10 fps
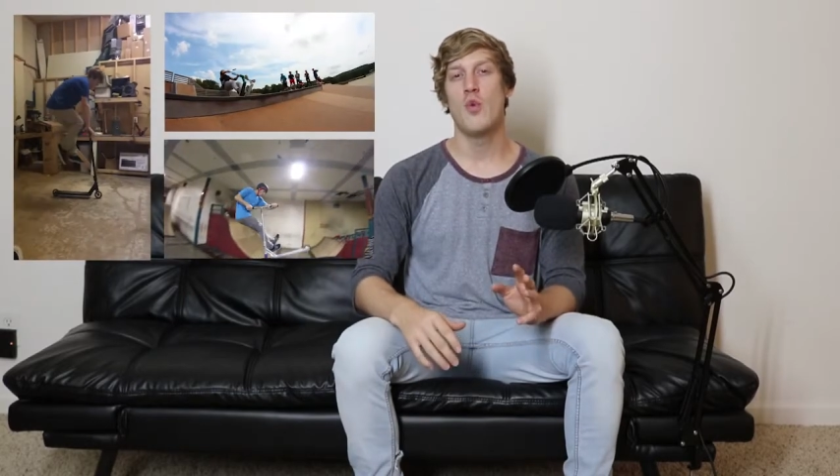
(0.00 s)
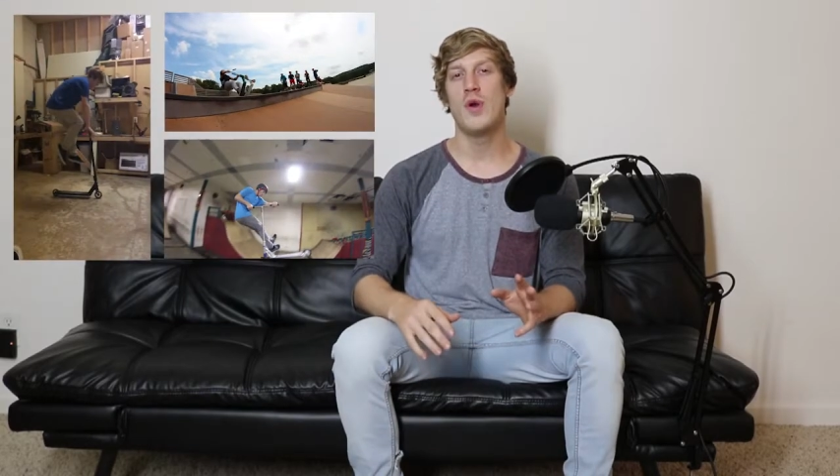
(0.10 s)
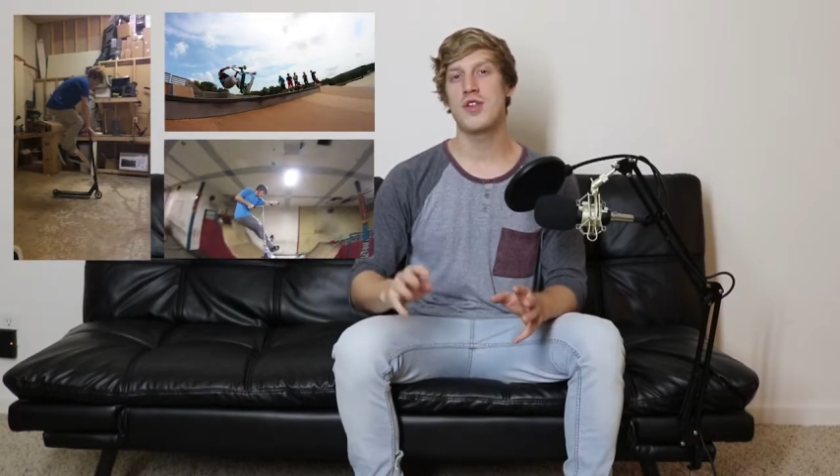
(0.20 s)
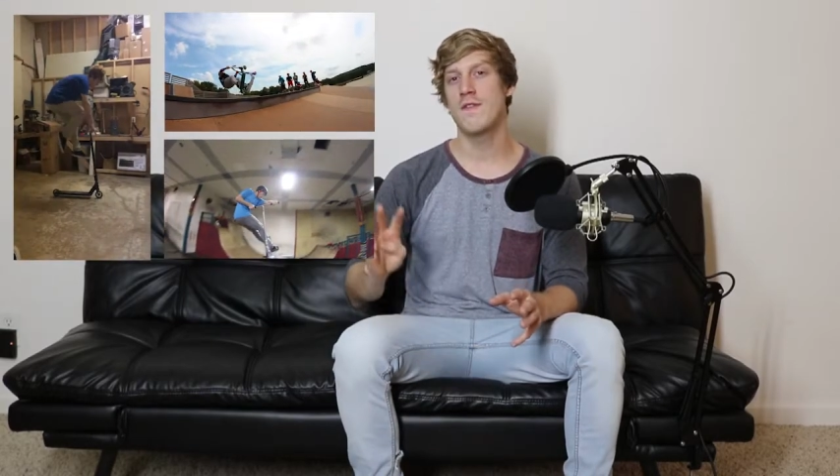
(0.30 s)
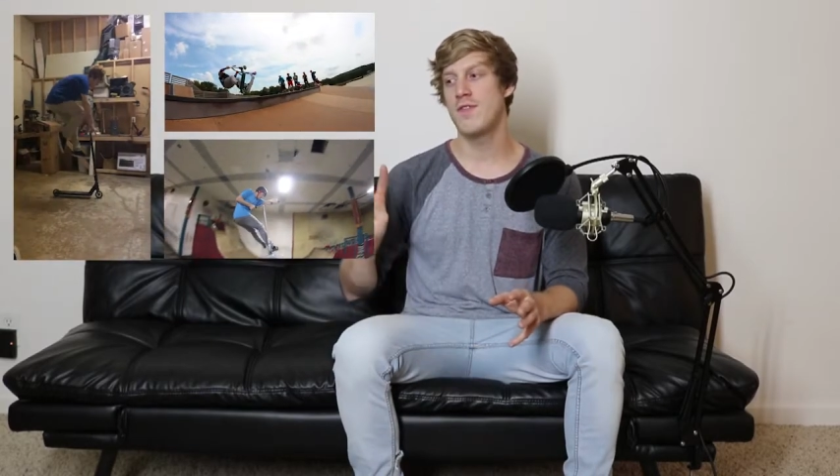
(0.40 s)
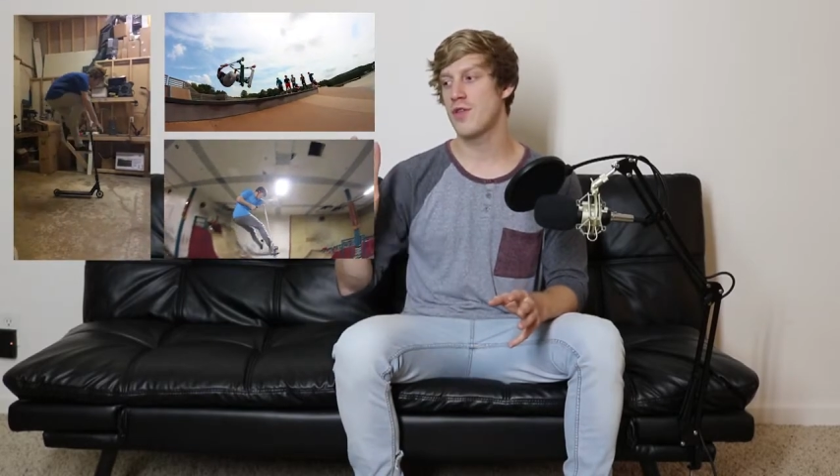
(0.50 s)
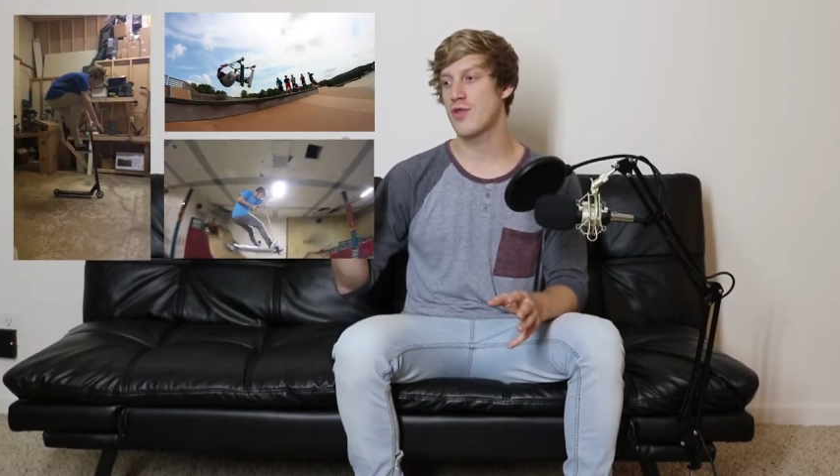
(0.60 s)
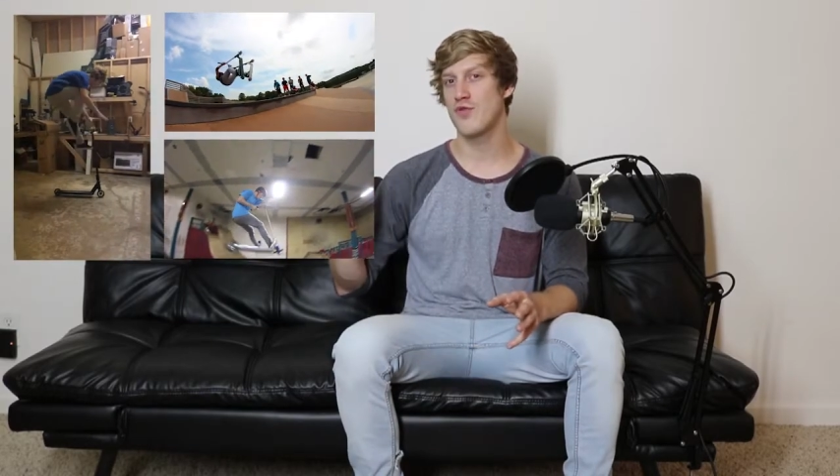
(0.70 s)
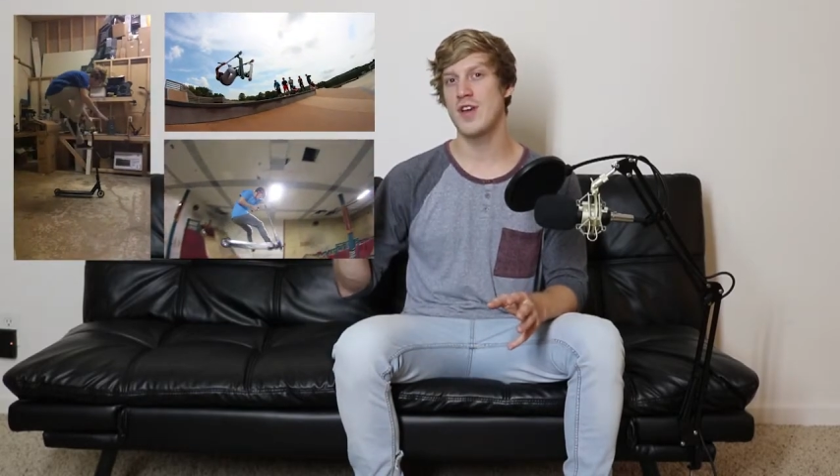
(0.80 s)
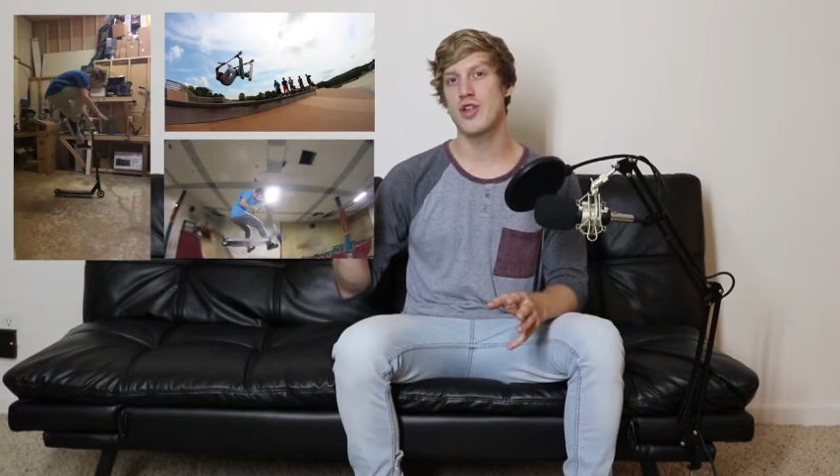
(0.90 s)
which of the
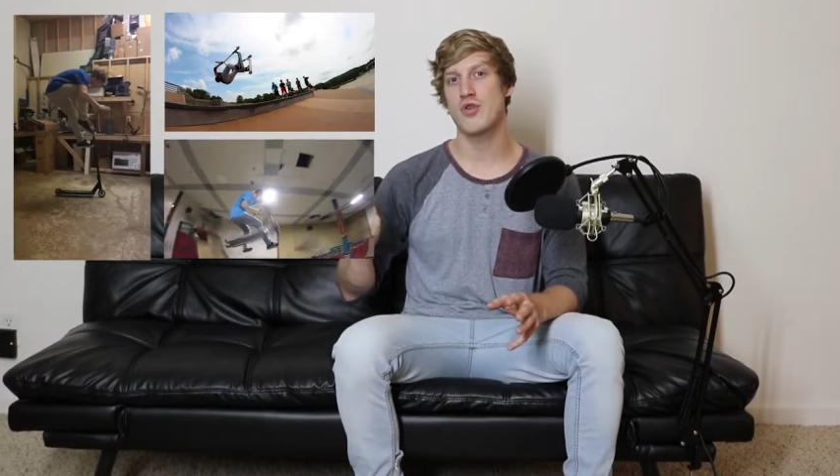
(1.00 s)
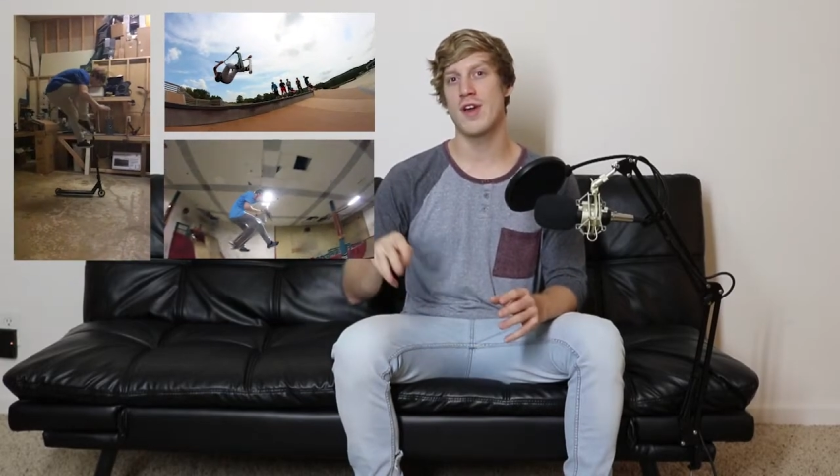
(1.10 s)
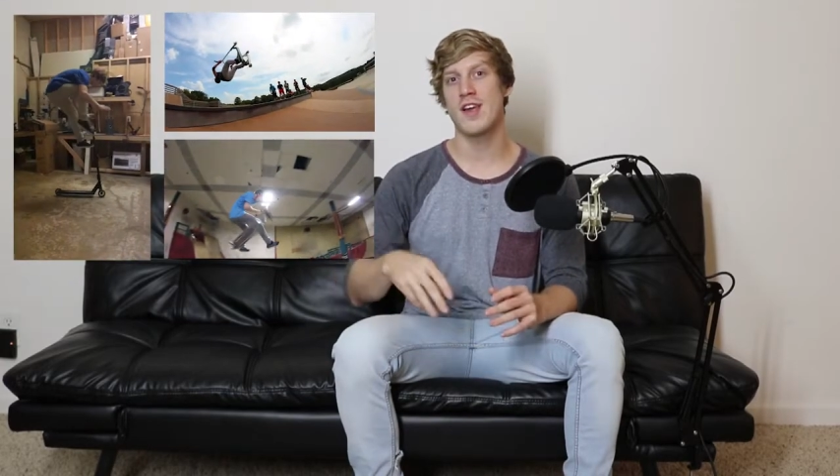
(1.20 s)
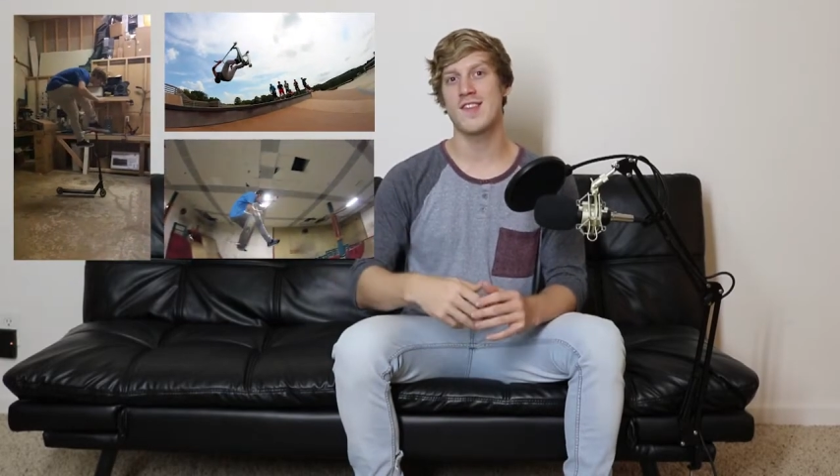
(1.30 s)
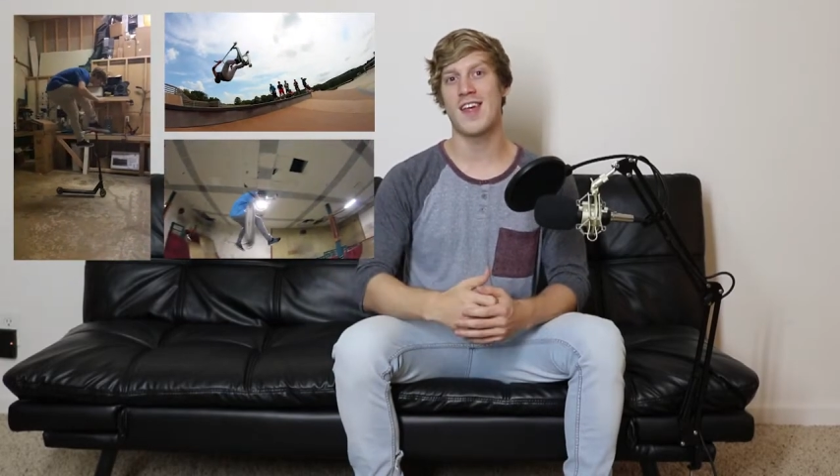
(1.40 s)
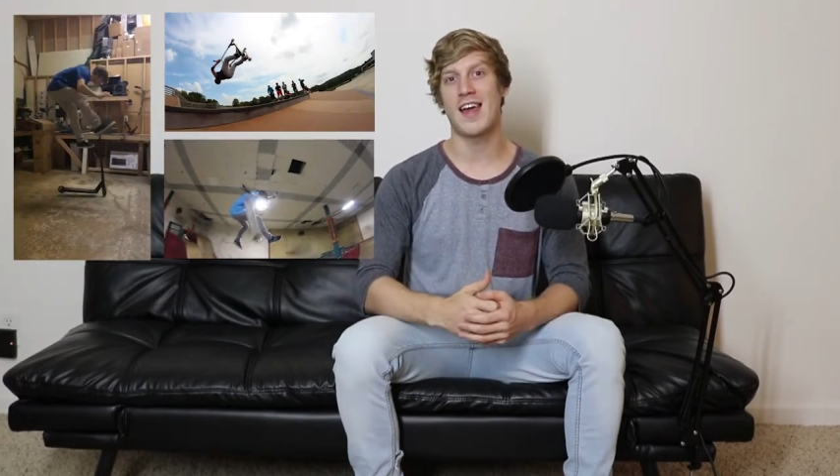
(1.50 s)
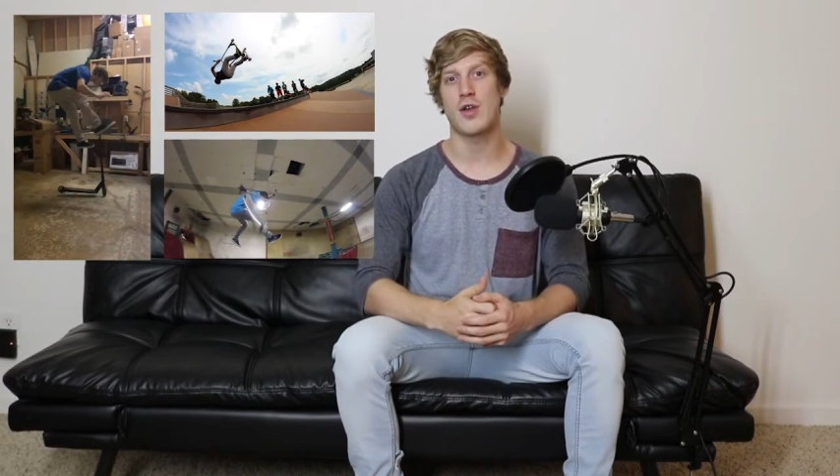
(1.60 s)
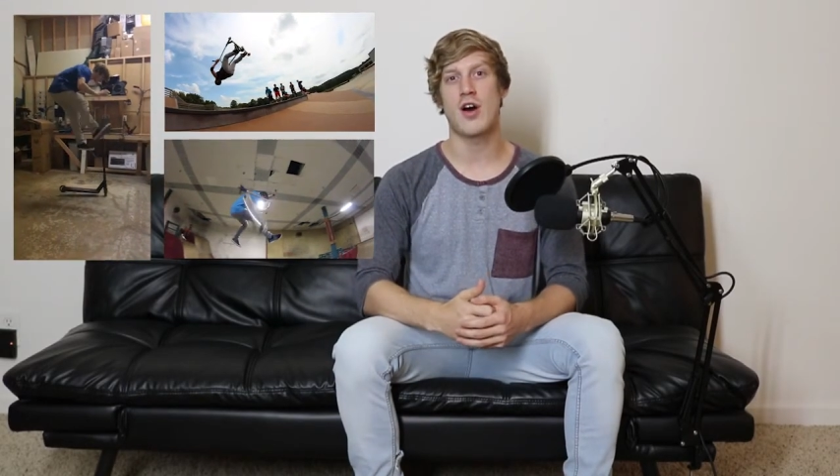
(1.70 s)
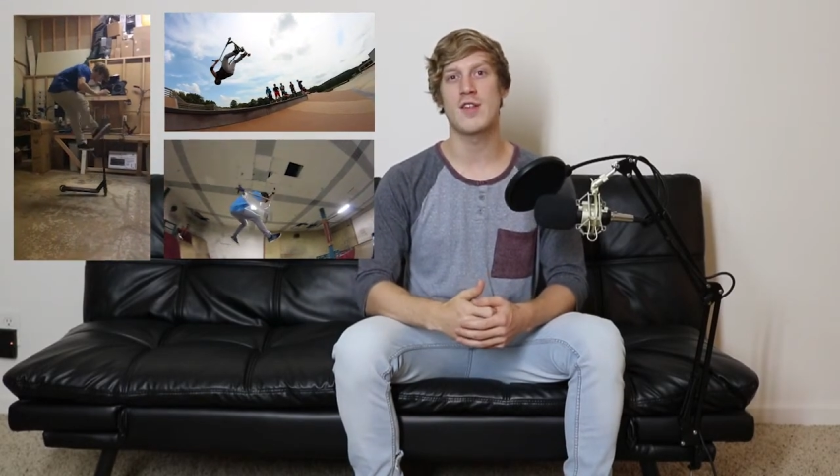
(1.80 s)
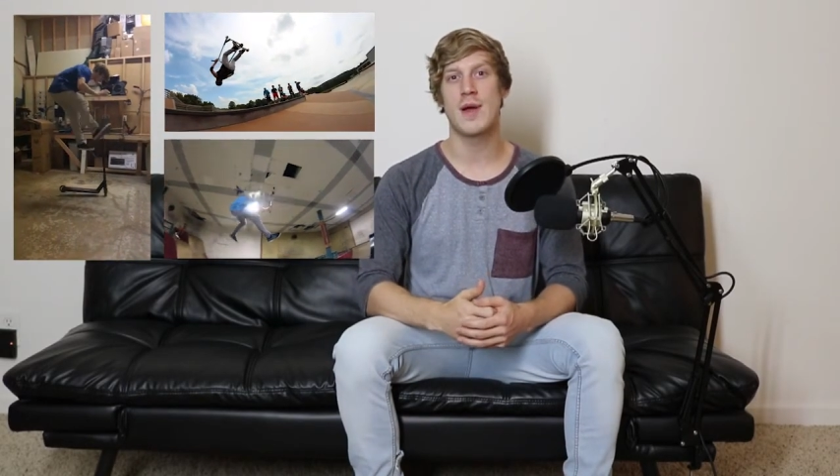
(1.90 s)
three tricks that I
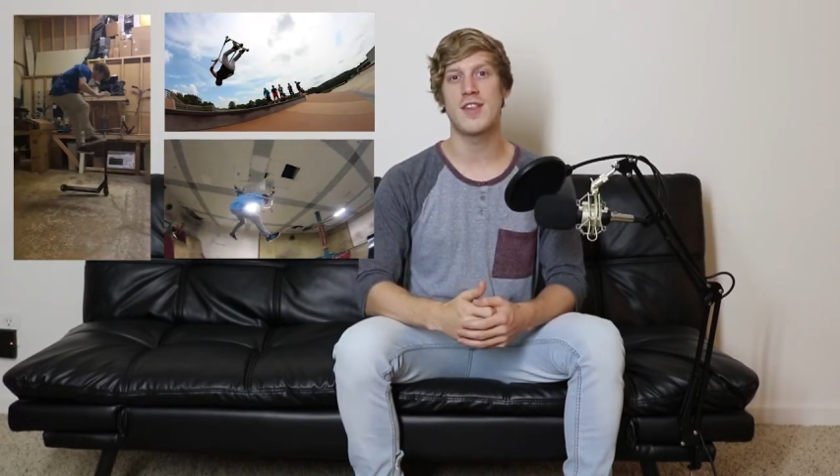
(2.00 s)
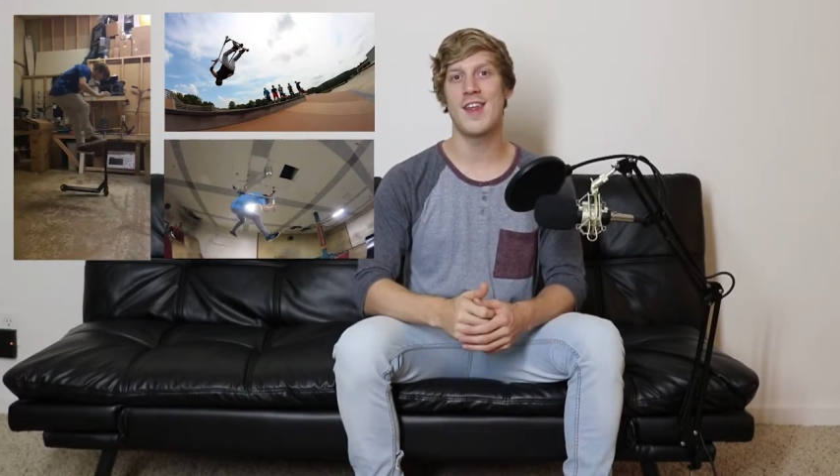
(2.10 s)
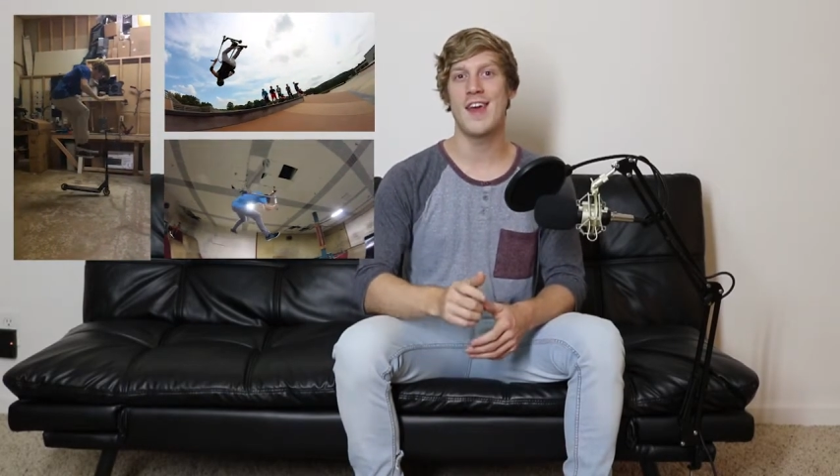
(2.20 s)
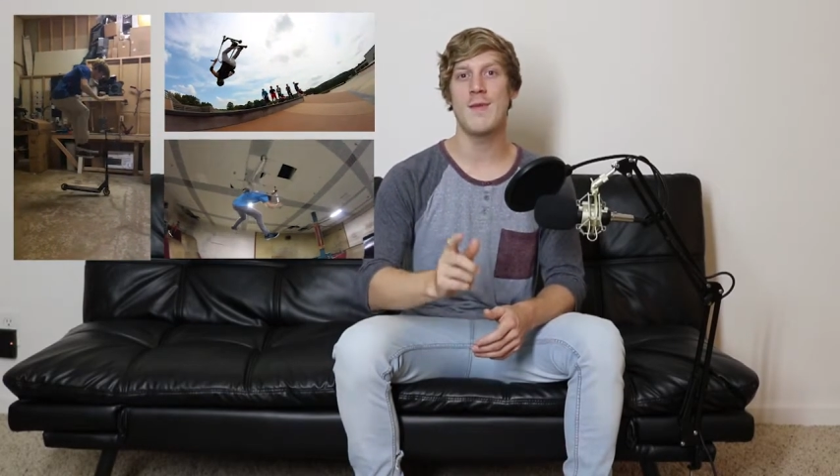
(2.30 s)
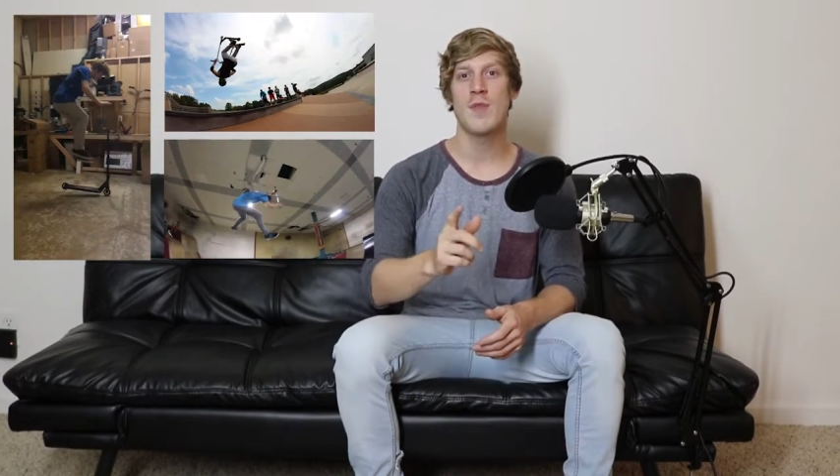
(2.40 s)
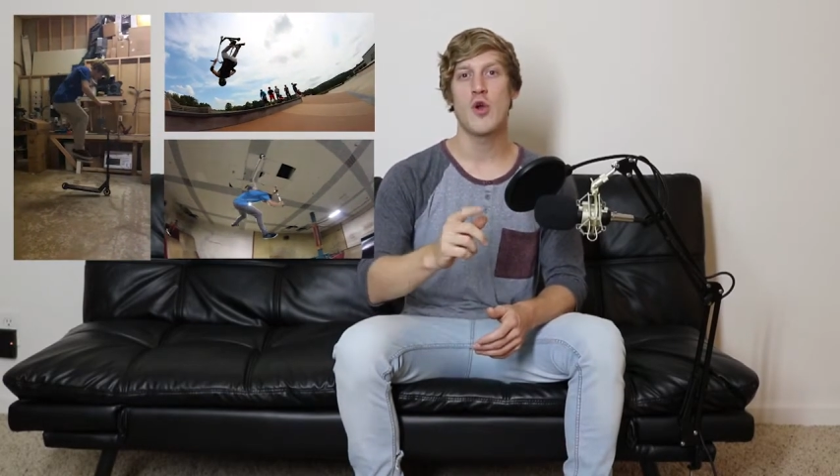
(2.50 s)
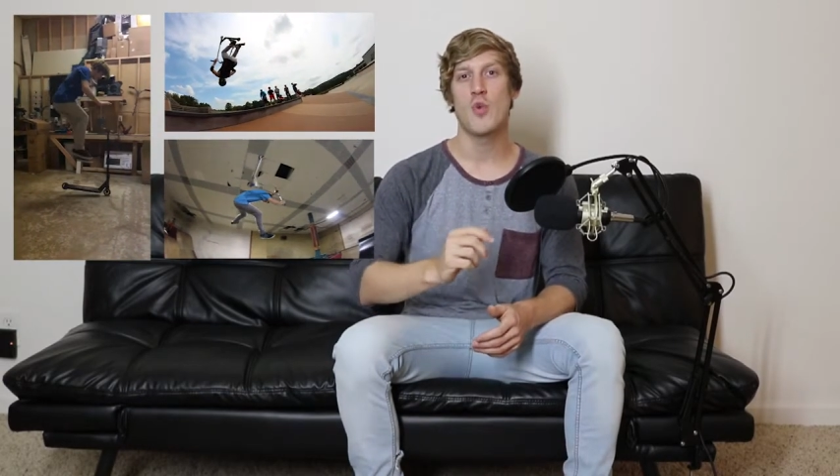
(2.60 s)
talked about today